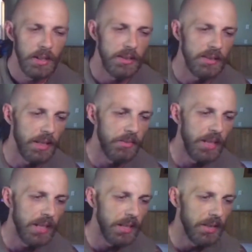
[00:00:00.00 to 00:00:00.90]
Instead of
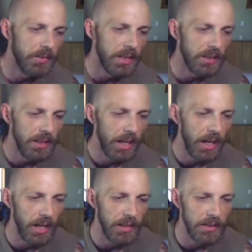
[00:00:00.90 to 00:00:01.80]
thinking of it
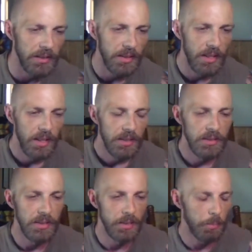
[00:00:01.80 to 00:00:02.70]
as
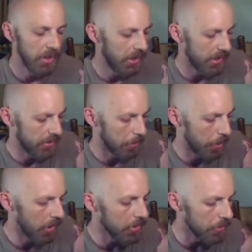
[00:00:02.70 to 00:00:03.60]
discipline as a
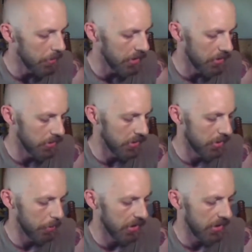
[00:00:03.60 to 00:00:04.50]
punishment or
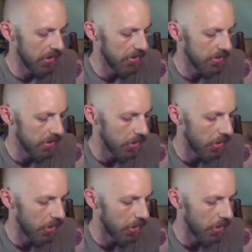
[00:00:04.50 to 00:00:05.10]
discipline as the